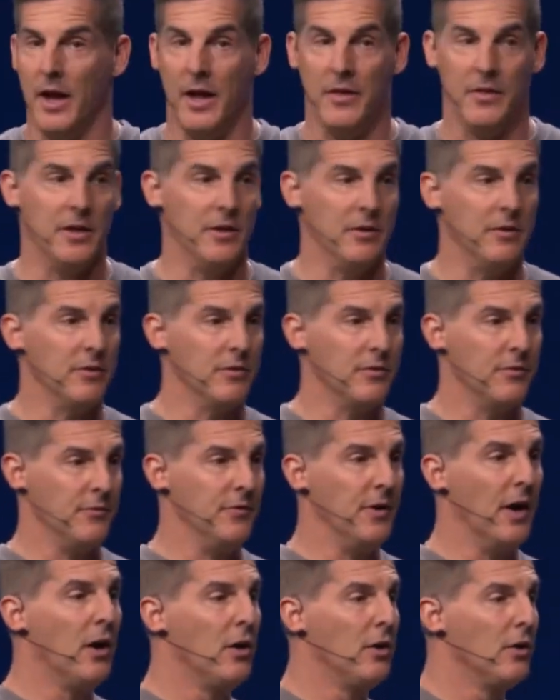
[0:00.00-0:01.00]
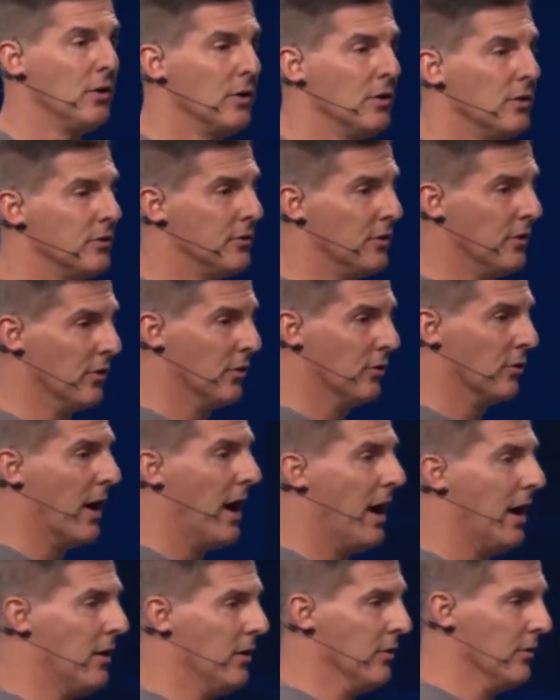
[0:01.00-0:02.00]
And then he fell to the
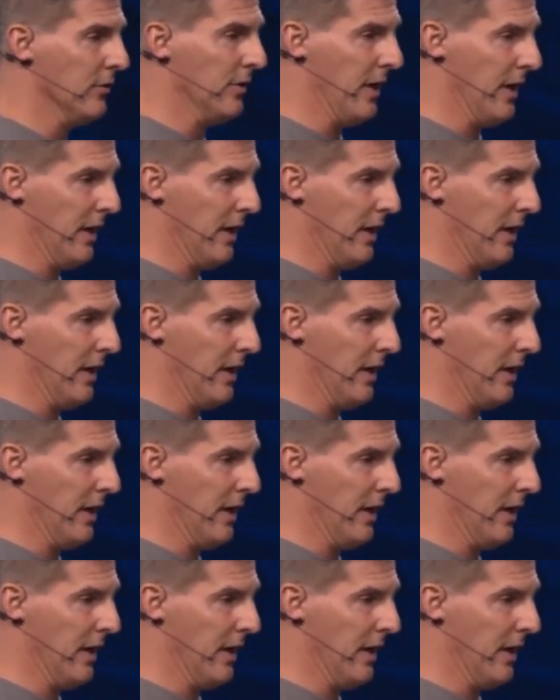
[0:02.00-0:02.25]
ground,